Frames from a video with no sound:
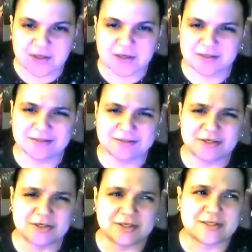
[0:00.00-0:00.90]

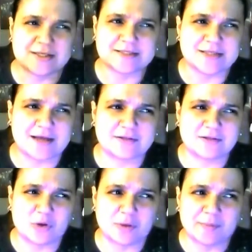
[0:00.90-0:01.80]
it's not
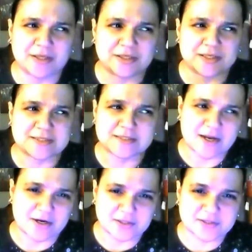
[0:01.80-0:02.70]
your opinion, it's
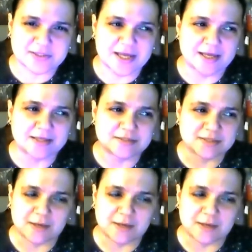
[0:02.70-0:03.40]
theirs, and